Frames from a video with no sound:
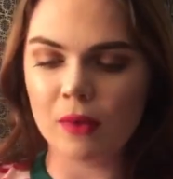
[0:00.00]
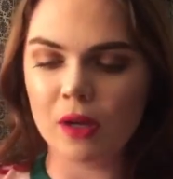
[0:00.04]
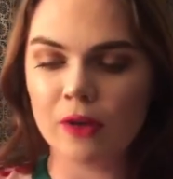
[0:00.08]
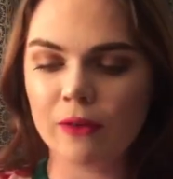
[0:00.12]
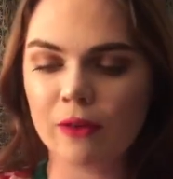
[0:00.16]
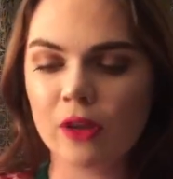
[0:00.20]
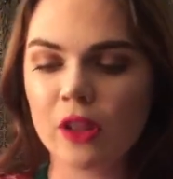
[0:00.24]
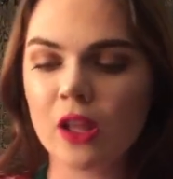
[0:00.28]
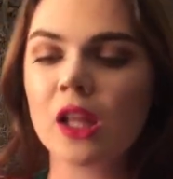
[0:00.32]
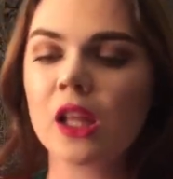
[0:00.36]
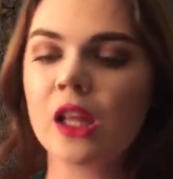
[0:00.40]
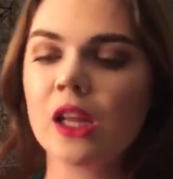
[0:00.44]

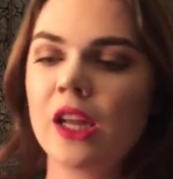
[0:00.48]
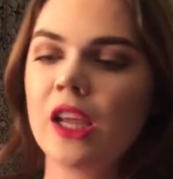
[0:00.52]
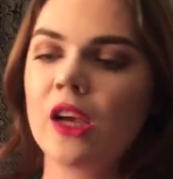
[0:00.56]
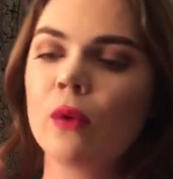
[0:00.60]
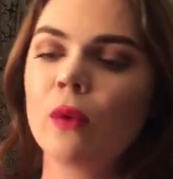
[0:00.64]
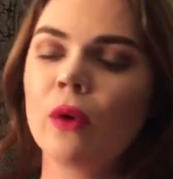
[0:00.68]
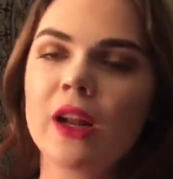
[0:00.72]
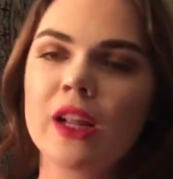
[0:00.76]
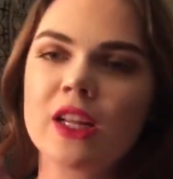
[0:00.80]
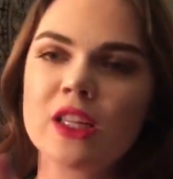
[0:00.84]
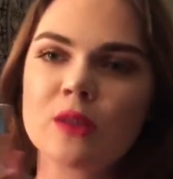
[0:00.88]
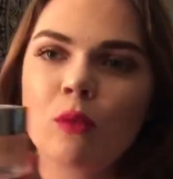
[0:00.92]
For the Clinique
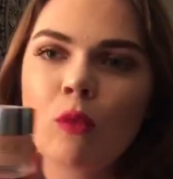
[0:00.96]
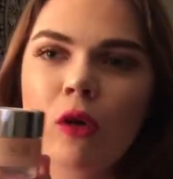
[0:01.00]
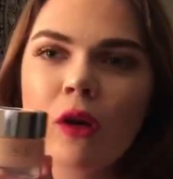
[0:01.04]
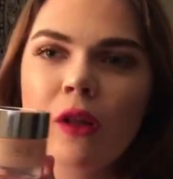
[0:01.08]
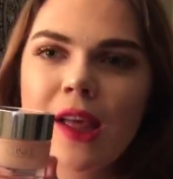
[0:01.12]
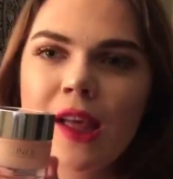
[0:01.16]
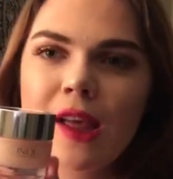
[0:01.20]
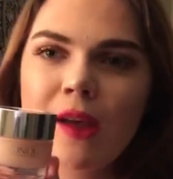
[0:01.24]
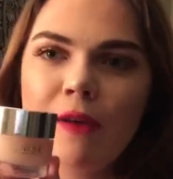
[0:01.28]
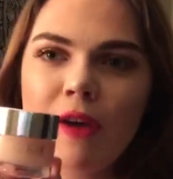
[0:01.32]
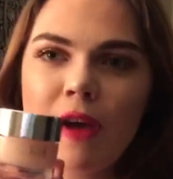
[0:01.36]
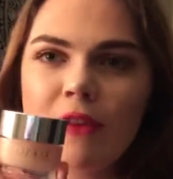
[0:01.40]
one, it's more
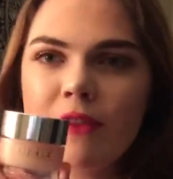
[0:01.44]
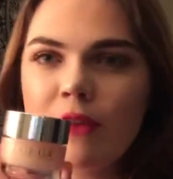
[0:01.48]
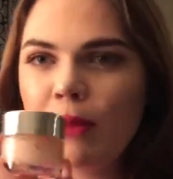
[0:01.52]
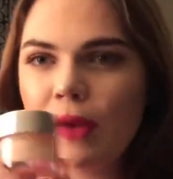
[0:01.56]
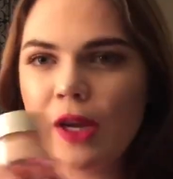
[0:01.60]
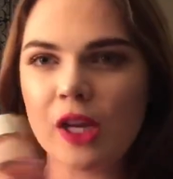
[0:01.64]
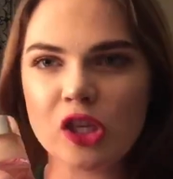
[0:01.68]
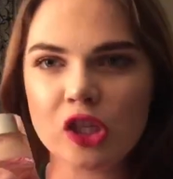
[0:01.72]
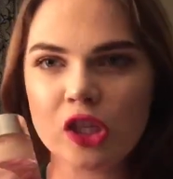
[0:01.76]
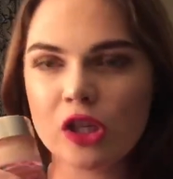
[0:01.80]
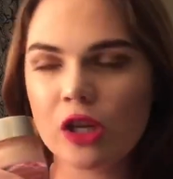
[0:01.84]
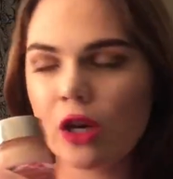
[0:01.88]
like of a
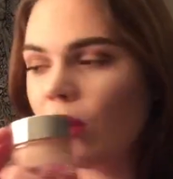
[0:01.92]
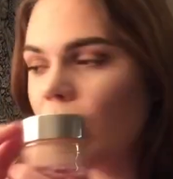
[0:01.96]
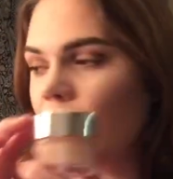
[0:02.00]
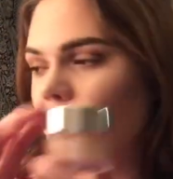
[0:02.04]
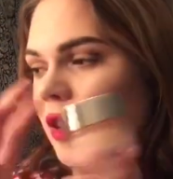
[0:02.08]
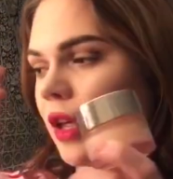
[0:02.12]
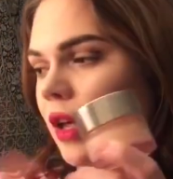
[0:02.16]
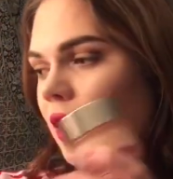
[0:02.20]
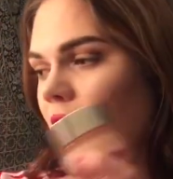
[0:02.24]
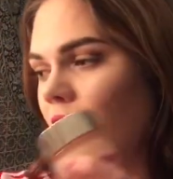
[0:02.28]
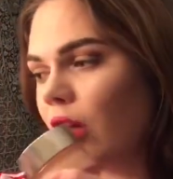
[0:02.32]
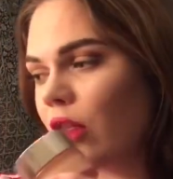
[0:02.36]
peachy tone.
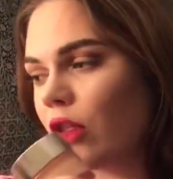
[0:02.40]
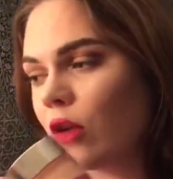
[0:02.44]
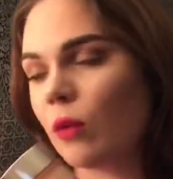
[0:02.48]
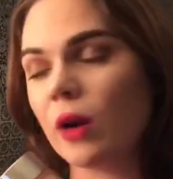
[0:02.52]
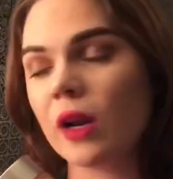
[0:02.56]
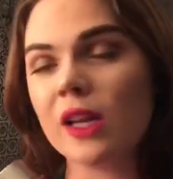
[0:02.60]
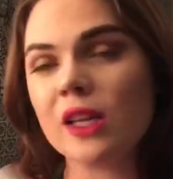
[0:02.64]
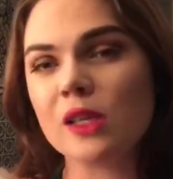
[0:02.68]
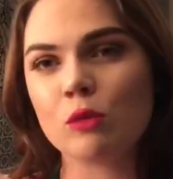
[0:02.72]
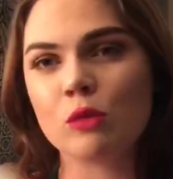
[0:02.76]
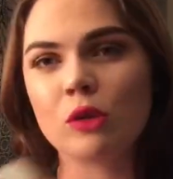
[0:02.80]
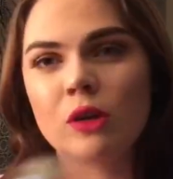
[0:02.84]
The other
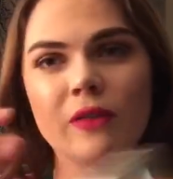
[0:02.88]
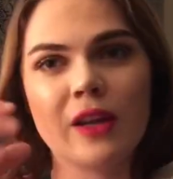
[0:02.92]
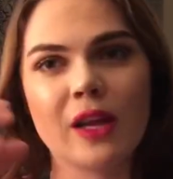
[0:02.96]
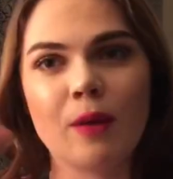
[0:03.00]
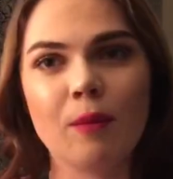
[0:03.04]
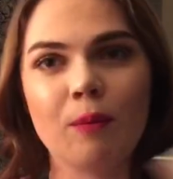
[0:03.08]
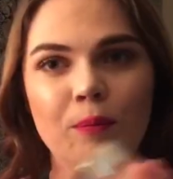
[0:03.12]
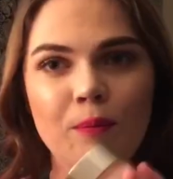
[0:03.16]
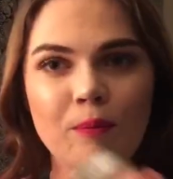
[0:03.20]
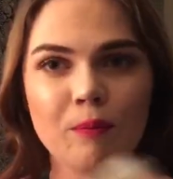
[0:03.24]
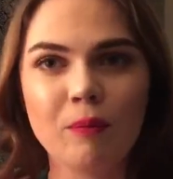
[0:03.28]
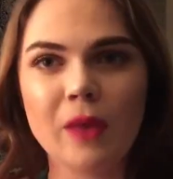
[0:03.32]
one is more like
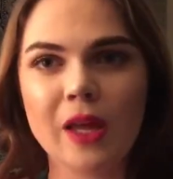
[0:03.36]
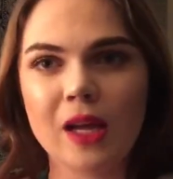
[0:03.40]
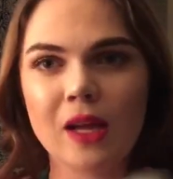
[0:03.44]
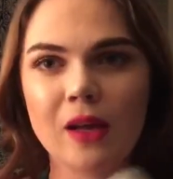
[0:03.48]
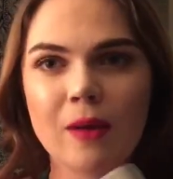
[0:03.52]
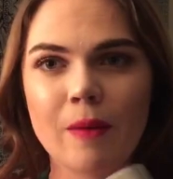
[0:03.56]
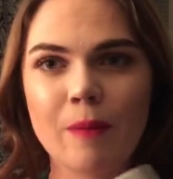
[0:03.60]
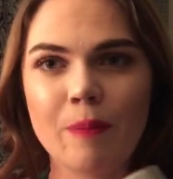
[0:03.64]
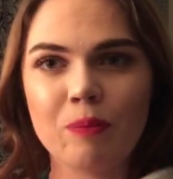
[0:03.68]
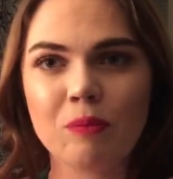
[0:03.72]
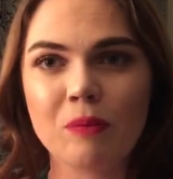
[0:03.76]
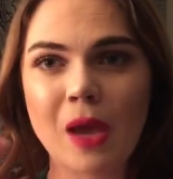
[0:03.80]

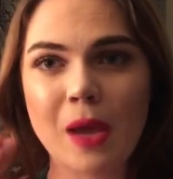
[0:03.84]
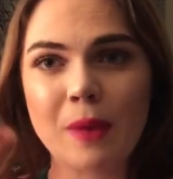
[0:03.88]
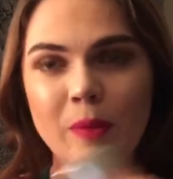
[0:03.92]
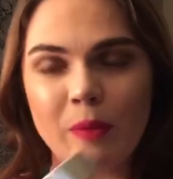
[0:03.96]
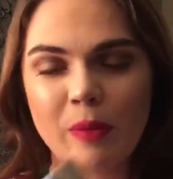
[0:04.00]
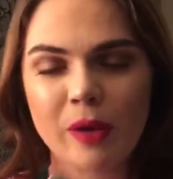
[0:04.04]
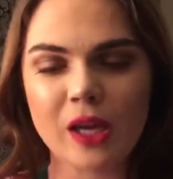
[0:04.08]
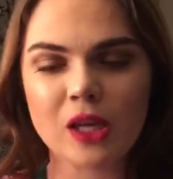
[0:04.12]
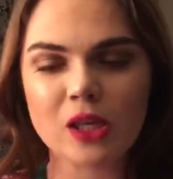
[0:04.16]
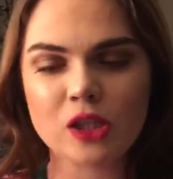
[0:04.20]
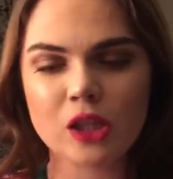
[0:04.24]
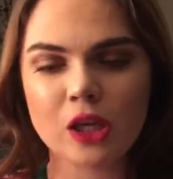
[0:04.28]
a baby
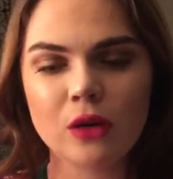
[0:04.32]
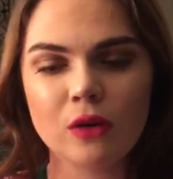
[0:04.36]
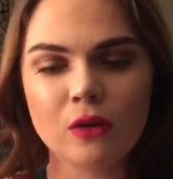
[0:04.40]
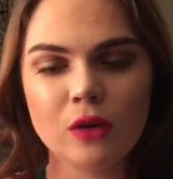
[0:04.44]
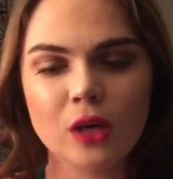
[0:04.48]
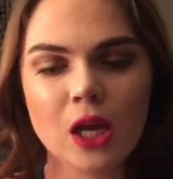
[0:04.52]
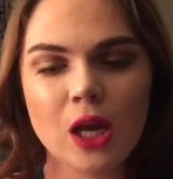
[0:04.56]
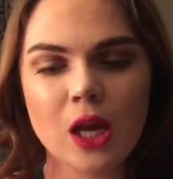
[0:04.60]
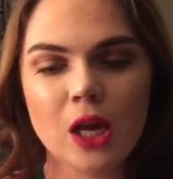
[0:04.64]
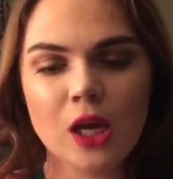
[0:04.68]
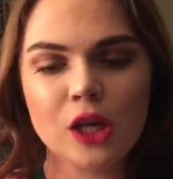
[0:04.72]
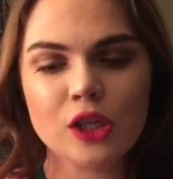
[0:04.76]
pink
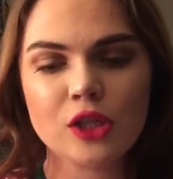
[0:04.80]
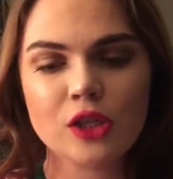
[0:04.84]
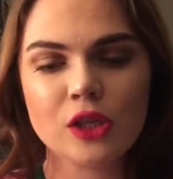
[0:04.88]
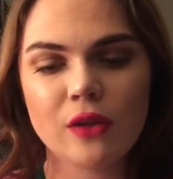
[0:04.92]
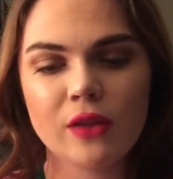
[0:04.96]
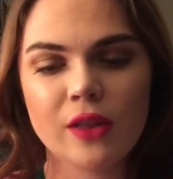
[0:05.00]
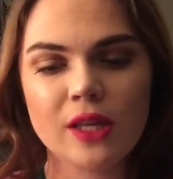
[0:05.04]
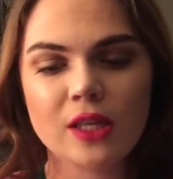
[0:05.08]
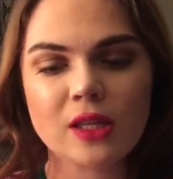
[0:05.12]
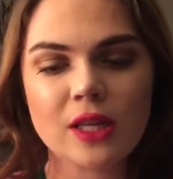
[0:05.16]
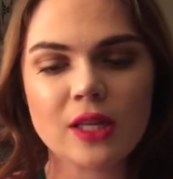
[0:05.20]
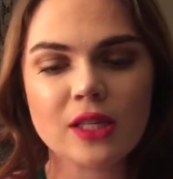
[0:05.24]
tone. So
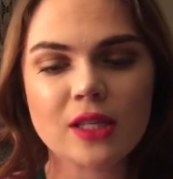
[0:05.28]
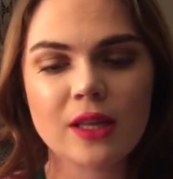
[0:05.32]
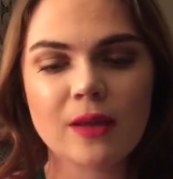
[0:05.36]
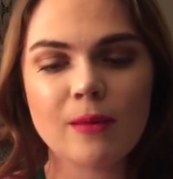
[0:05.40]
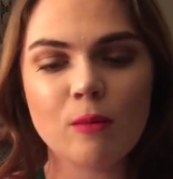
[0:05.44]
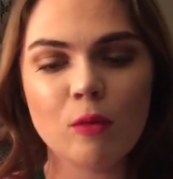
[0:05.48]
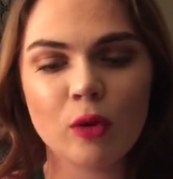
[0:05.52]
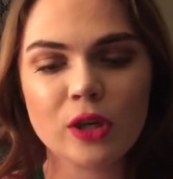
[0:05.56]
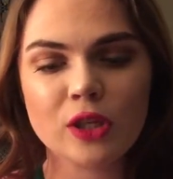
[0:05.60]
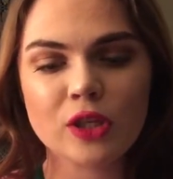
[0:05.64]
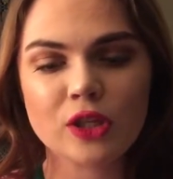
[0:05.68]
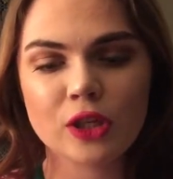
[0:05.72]
this is the
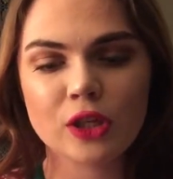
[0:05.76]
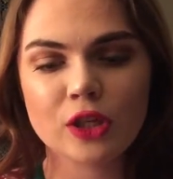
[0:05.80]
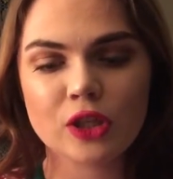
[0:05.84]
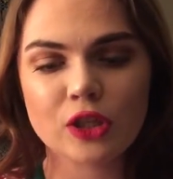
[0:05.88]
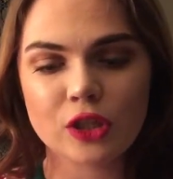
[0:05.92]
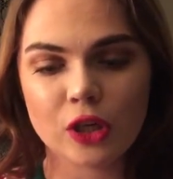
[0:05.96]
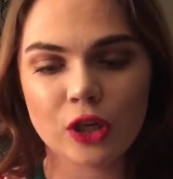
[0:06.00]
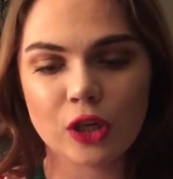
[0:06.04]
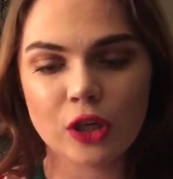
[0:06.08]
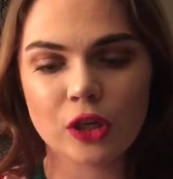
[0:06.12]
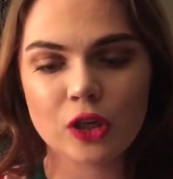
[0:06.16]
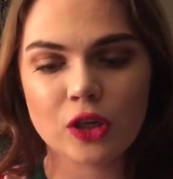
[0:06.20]
Moisture
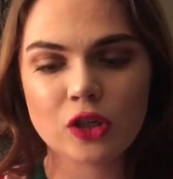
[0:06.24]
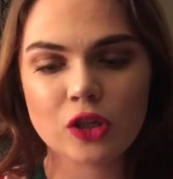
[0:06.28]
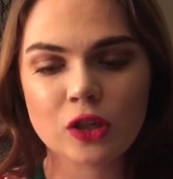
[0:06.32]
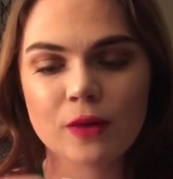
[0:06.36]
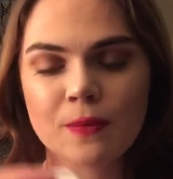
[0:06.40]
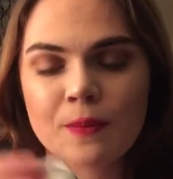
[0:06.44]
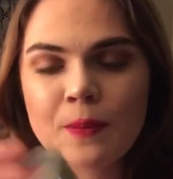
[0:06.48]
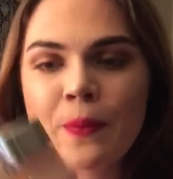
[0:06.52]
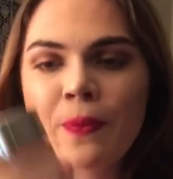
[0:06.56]
Surge.